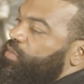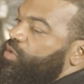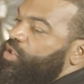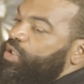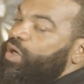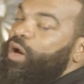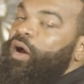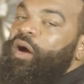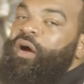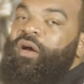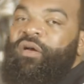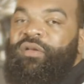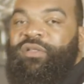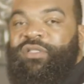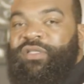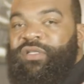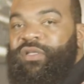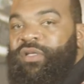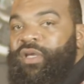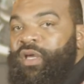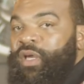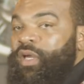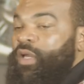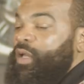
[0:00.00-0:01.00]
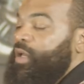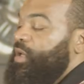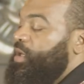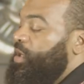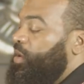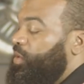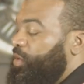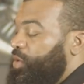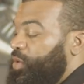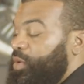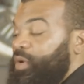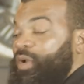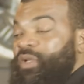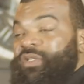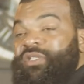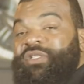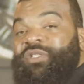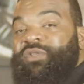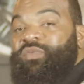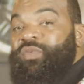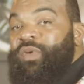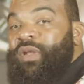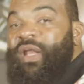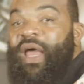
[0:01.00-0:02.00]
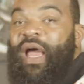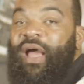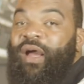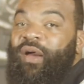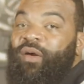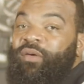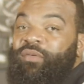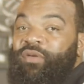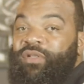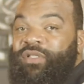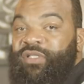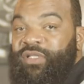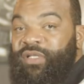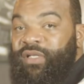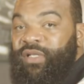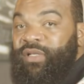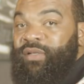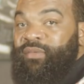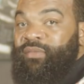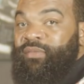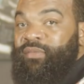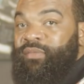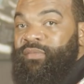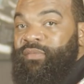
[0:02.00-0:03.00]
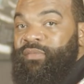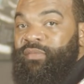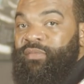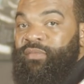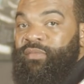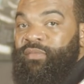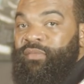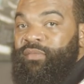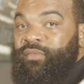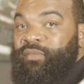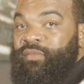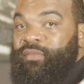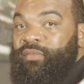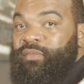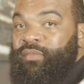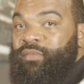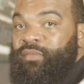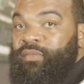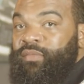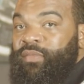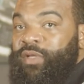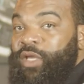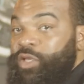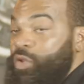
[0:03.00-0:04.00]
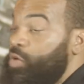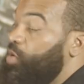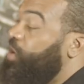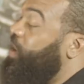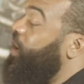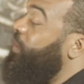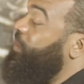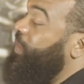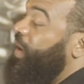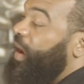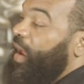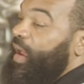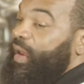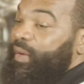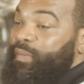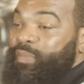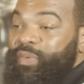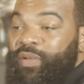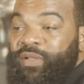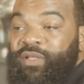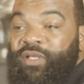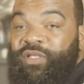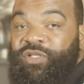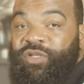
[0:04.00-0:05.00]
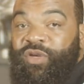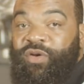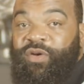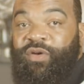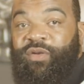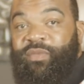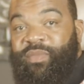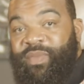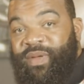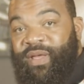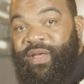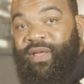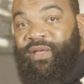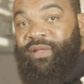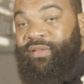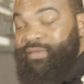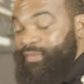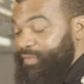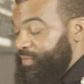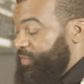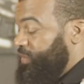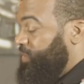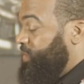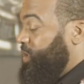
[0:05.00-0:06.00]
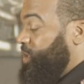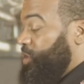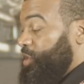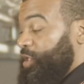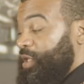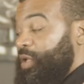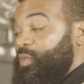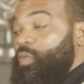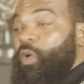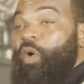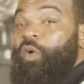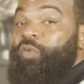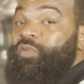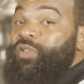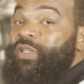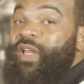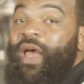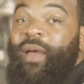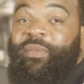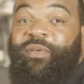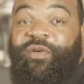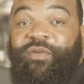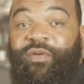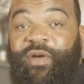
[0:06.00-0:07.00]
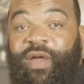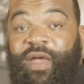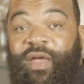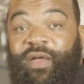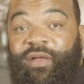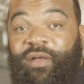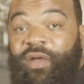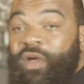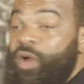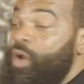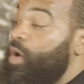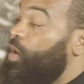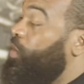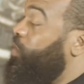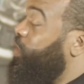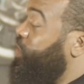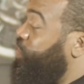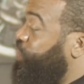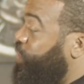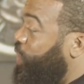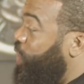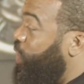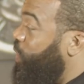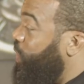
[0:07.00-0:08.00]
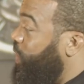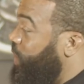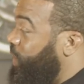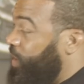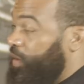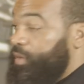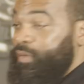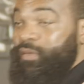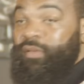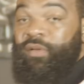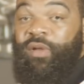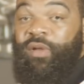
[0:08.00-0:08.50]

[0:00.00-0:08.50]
Charles, your daughter just will not go to sleep. Can you come by and put this girl to bed? Because she won't stop crying. What's wrong with her?